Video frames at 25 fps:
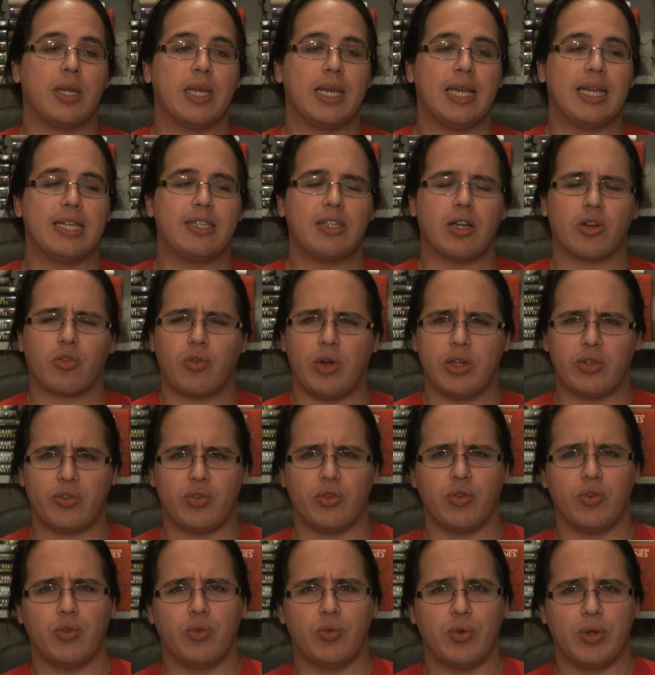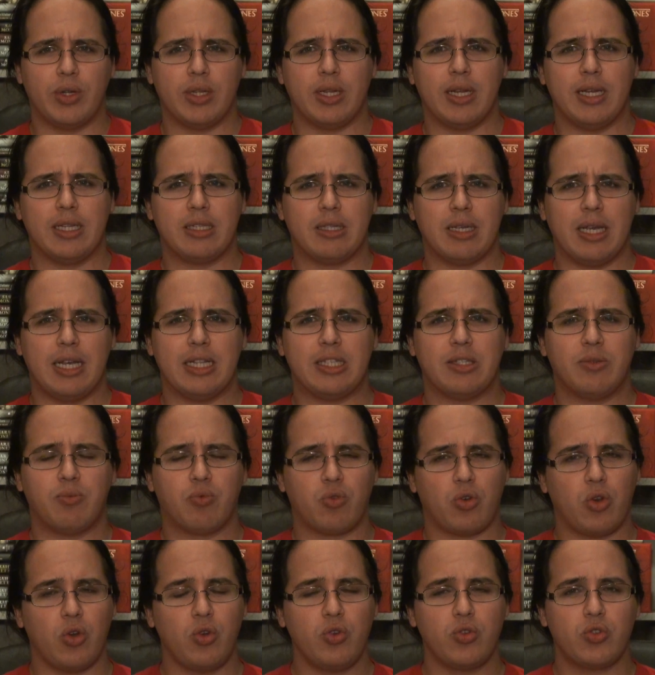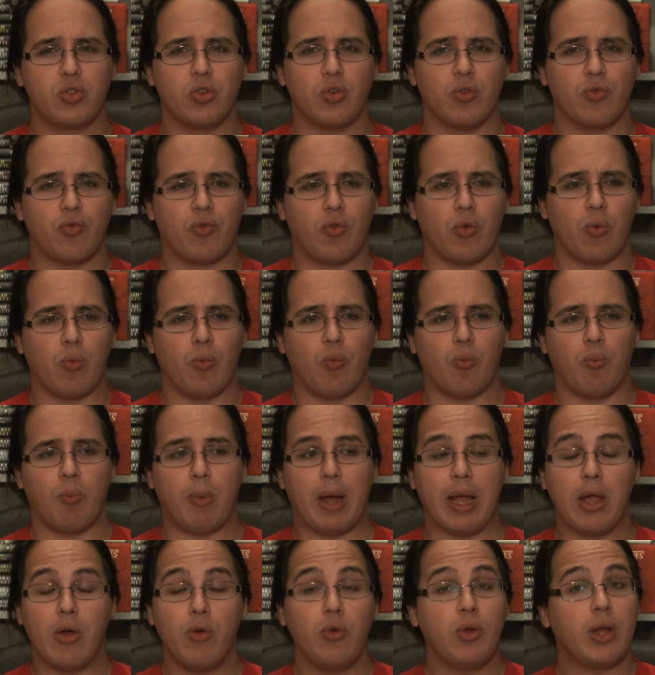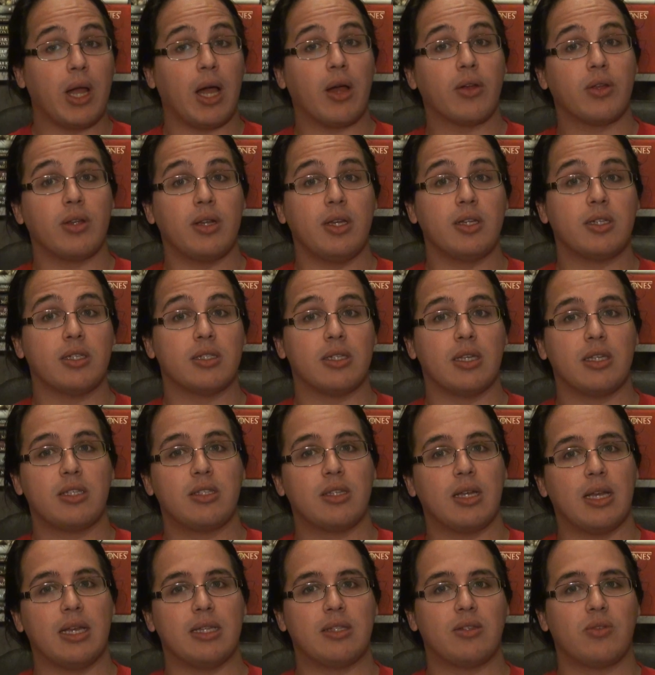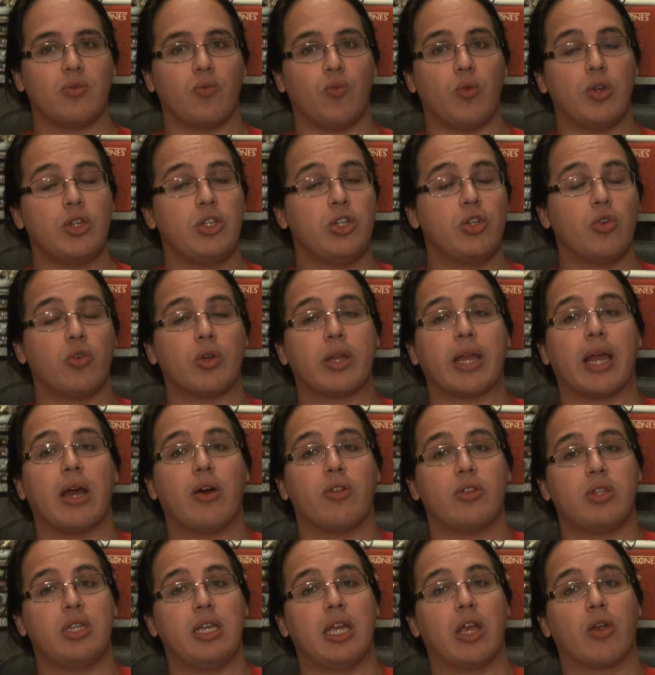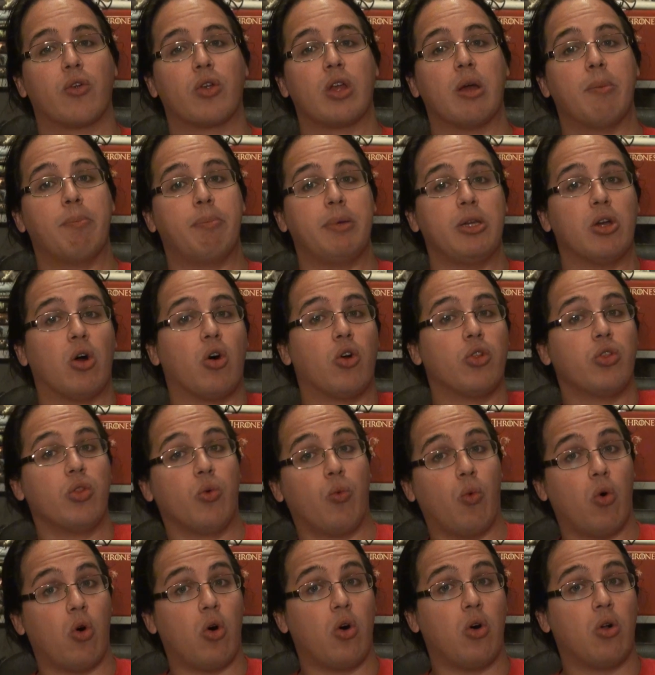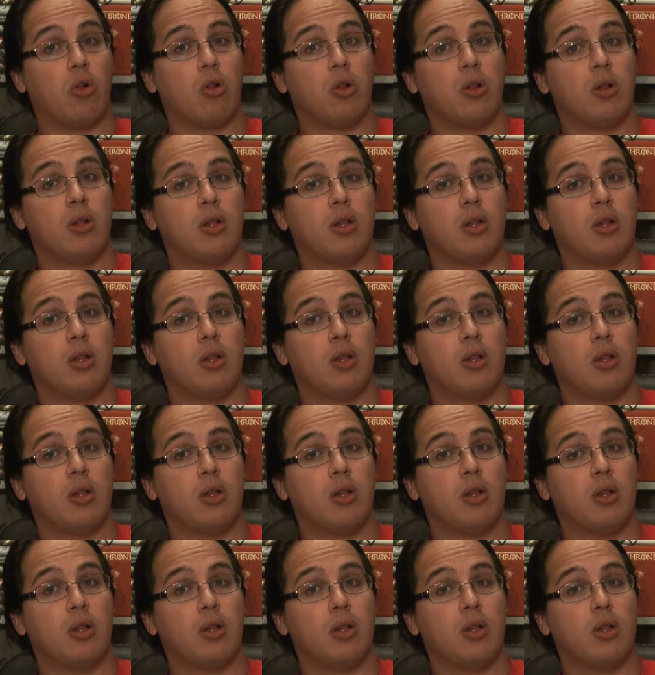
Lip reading: It's not quite true. It's closer from my own calculations. It's when you don't count the area beyond the wall.